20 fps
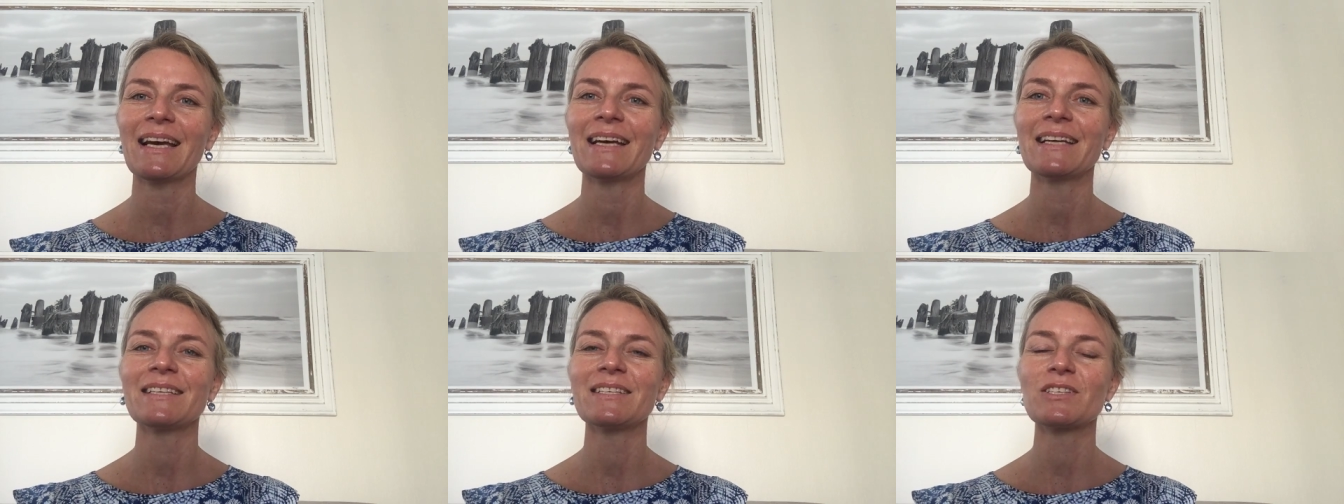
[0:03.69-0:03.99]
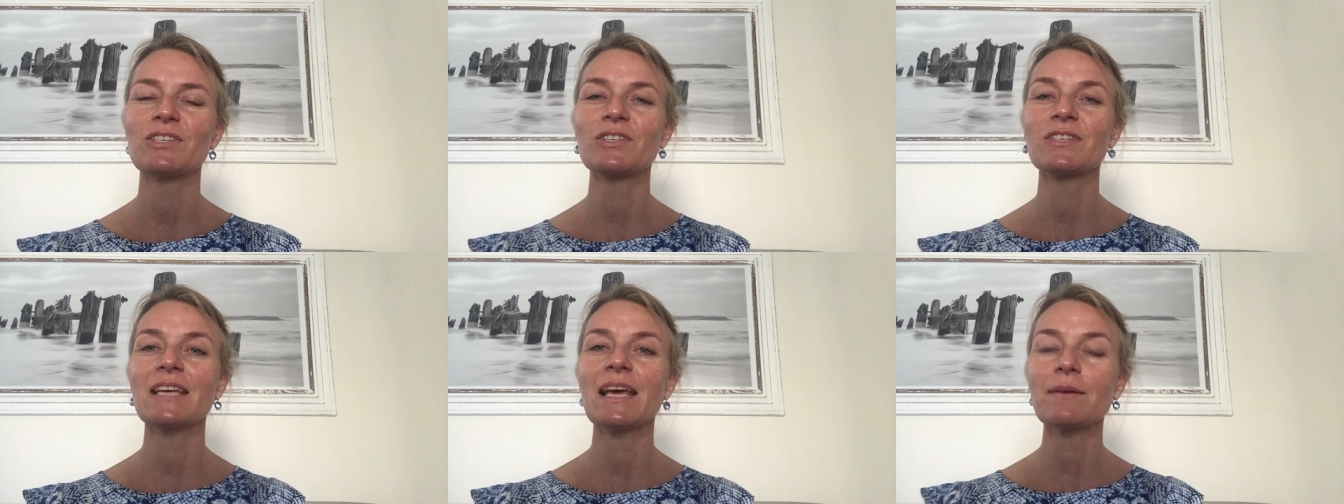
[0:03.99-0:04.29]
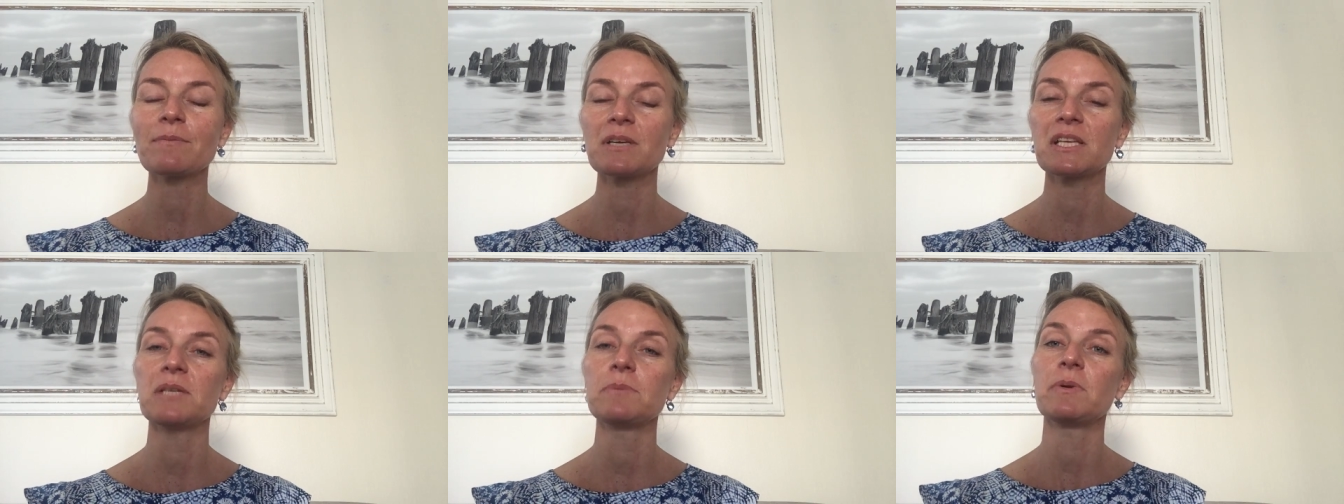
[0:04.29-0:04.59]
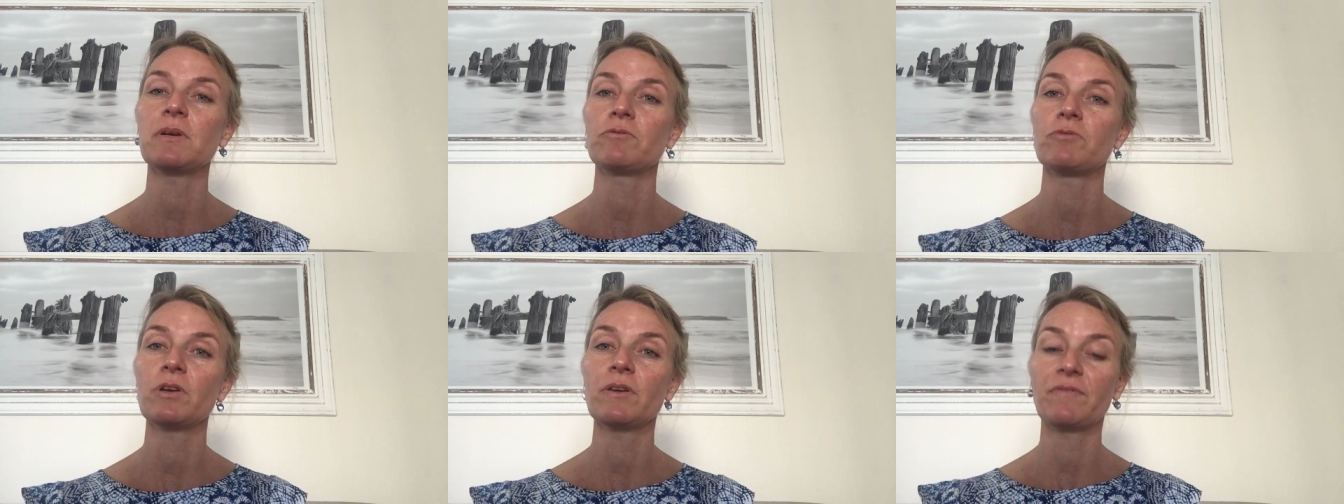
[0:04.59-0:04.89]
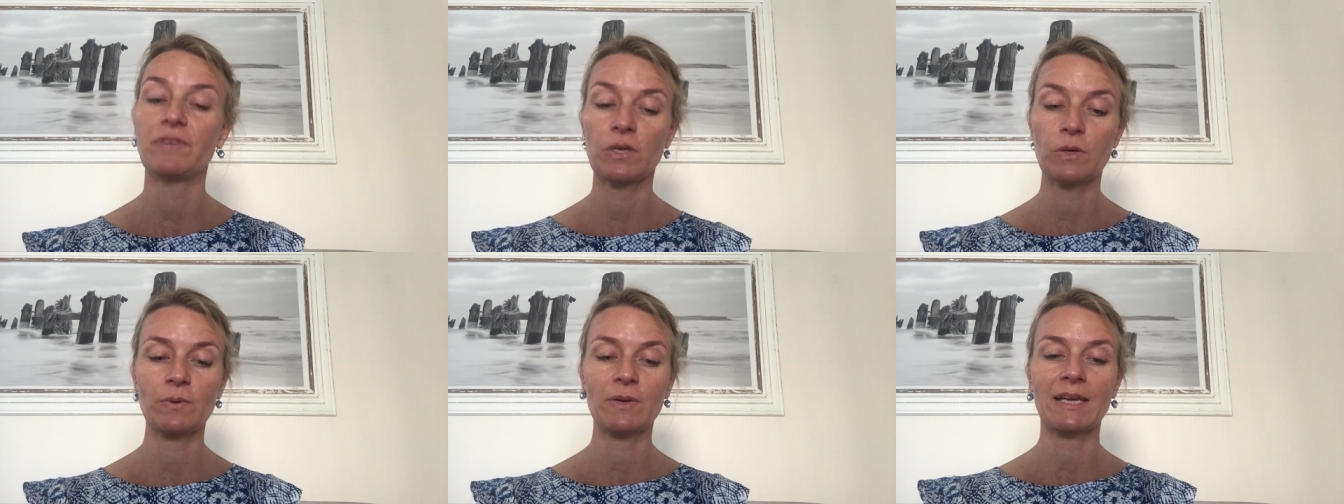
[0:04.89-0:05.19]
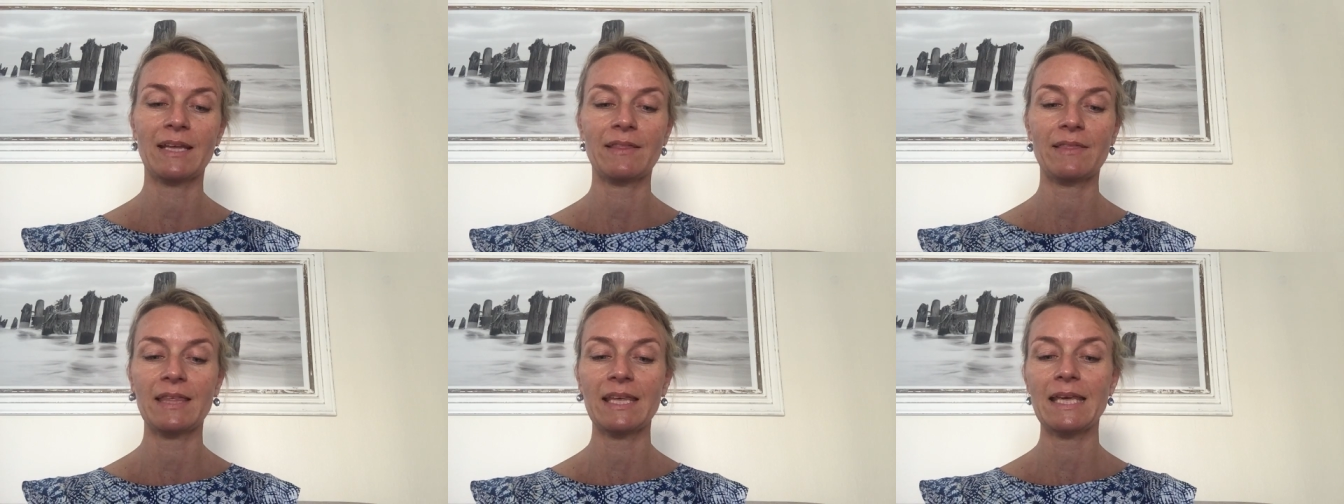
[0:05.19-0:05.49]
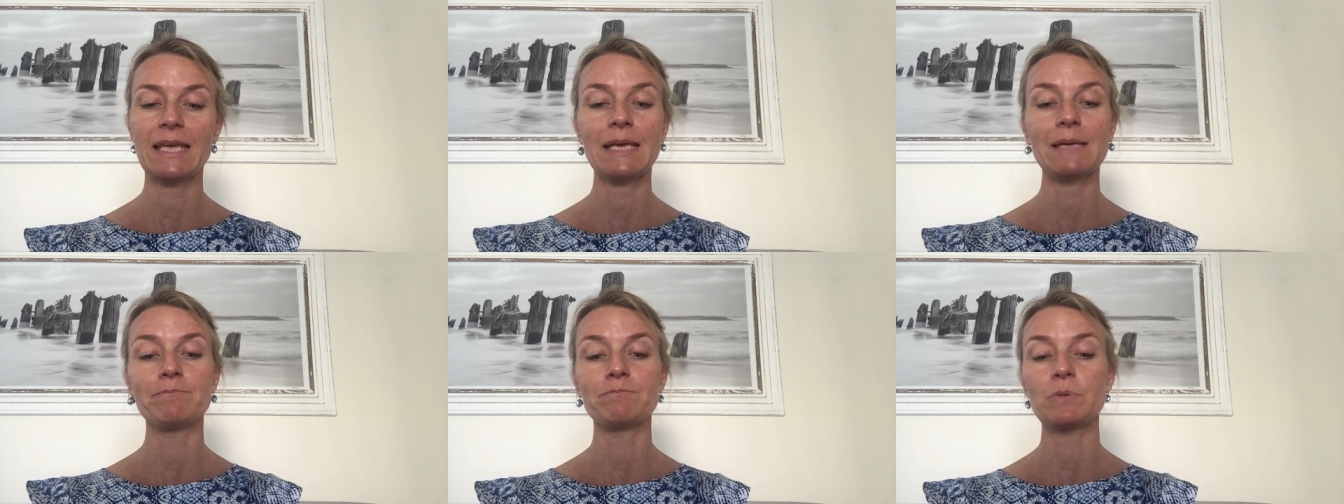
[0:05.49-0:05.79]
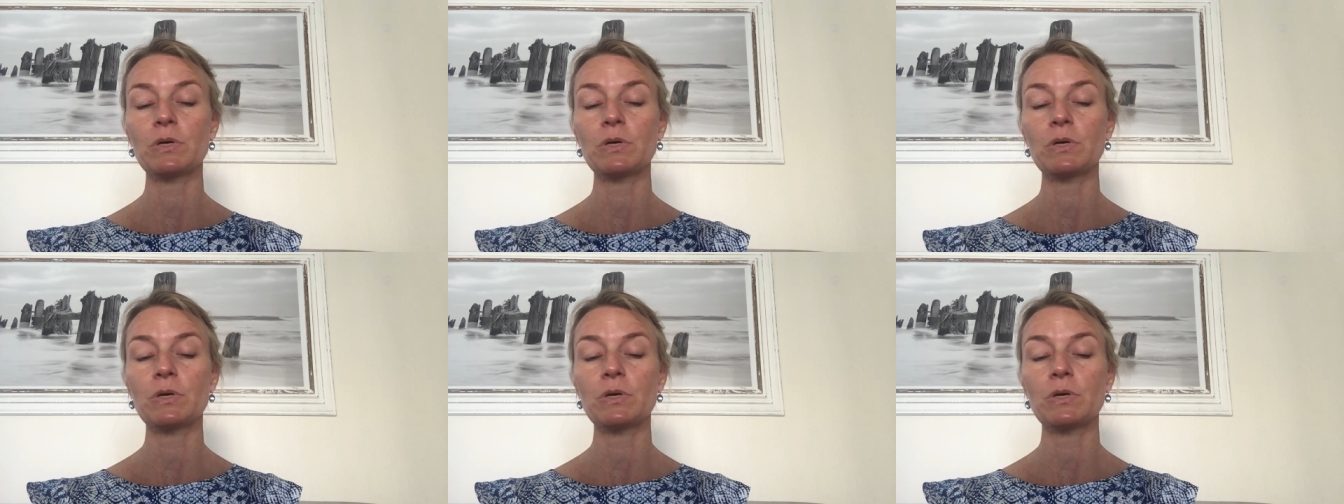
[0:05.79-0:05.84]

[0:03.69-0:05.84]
and today I'm going to be reviewing the